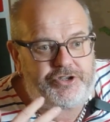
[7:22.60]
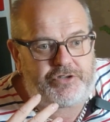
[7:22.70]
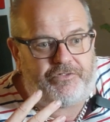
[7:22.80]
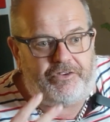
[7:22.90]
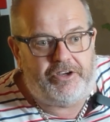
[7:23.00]

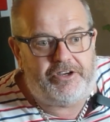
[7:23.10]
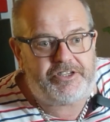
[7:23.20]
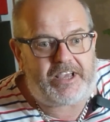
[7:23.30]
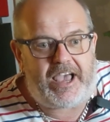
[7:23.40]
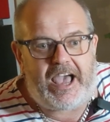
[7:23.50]
just
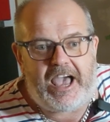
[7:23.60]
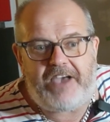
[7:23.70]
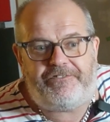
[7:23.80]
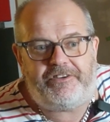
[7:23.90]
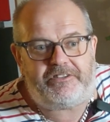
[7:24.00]
flows
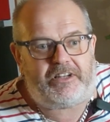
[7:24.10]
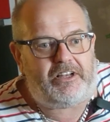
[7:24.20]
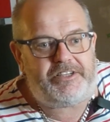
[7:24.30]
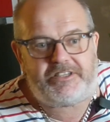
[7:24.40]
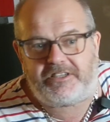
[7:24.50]

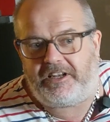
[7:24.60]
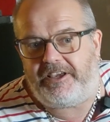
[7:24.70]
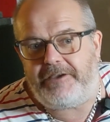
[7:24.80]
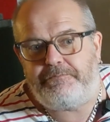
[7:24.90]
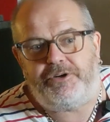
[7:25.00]

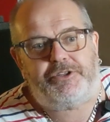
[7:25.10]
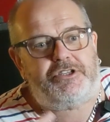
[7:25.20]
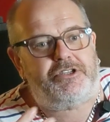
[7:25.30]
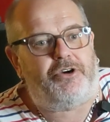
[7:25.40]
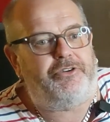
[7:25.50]
effortlessly, both
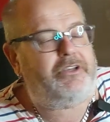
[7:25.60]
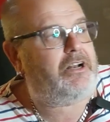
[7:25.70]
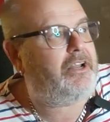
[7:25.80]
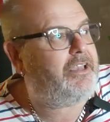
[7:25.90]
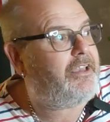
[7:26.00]

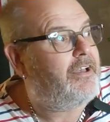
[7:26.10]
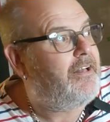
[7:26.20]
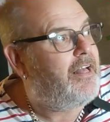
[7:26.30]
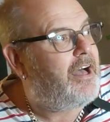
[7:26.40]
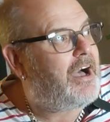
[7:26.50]
sonically
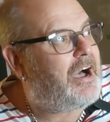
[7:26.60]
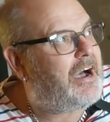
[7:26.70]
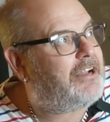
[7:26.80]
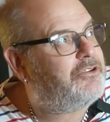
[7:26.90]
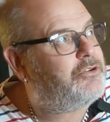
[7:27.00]

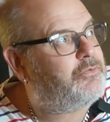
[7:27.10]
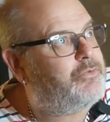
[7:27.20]
and